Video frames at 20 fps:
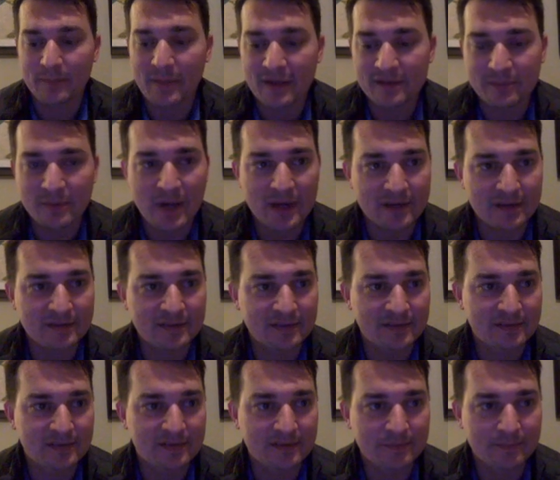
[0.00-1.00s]
best
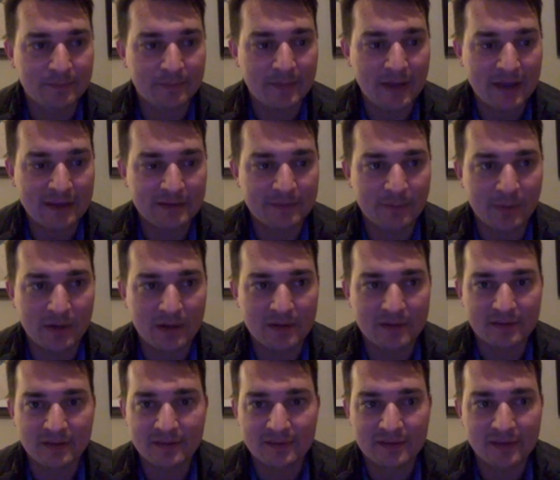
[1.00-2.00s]
practices and my
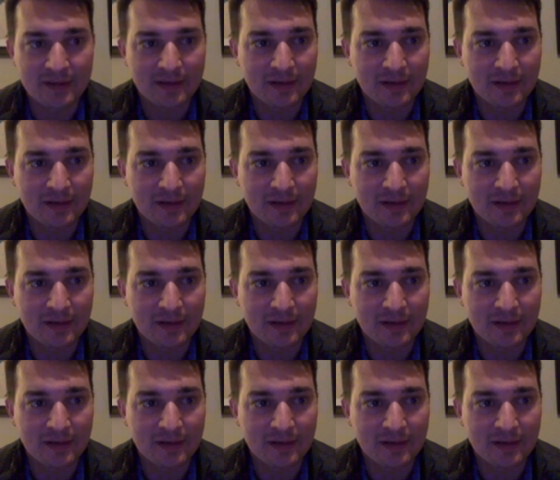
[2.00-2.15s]
experiences.